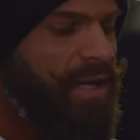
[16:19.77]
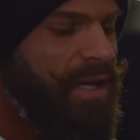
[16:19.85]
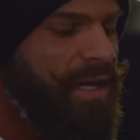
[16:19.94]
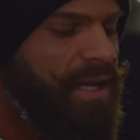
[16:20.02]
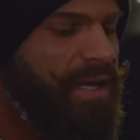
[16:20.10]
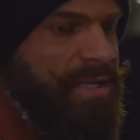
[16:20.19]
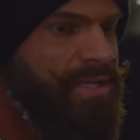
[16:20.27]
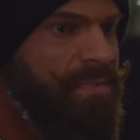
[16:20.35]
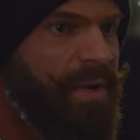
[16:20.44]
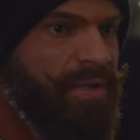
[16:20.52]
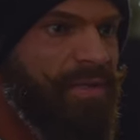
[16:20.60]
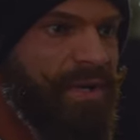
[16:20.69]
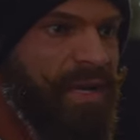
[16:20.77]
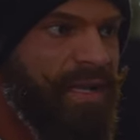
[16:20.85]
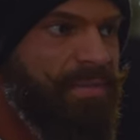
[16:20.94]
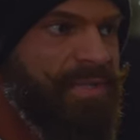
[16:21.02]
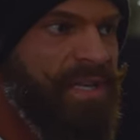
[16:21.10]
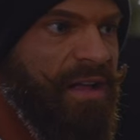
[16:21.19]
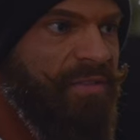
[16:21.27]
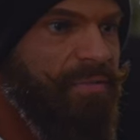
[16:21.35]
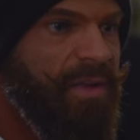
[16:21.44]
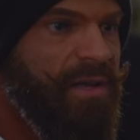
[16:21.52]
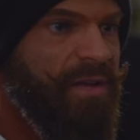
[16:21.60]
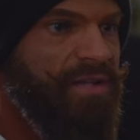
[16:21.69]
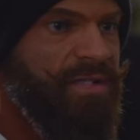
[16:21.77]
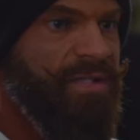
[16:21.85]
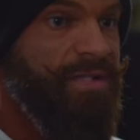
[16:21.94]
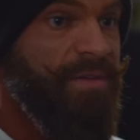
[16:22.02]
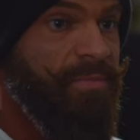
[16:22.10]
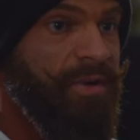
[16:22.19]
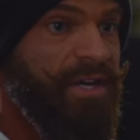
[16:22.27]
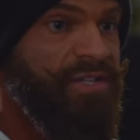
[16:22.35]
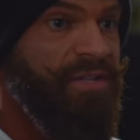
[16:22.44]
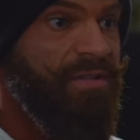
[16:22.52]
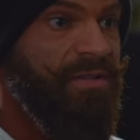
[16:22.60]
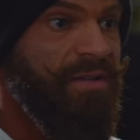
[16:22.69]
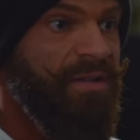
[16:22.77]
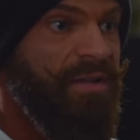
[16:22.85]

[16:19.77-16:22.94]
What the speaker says: He's about to kill himself because his depression